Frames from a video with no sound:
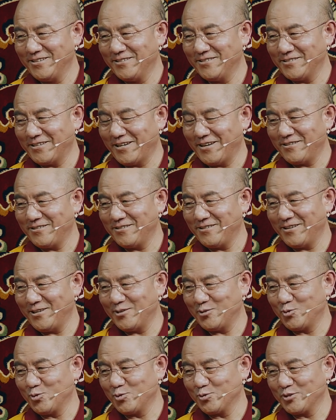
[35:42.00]
there
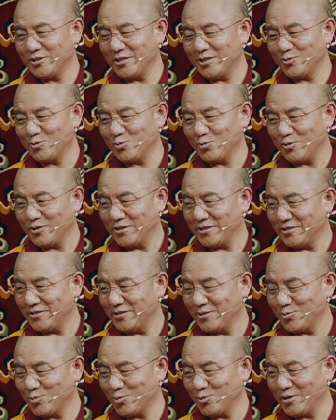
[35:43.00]
are uh,
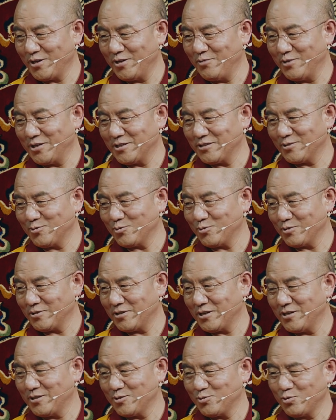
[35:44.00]
people who are
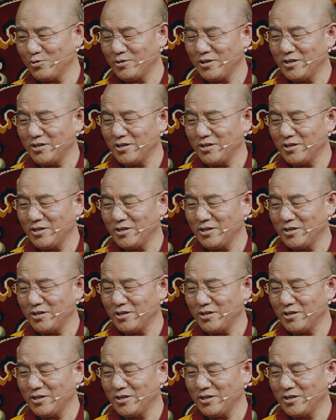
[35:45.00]
attending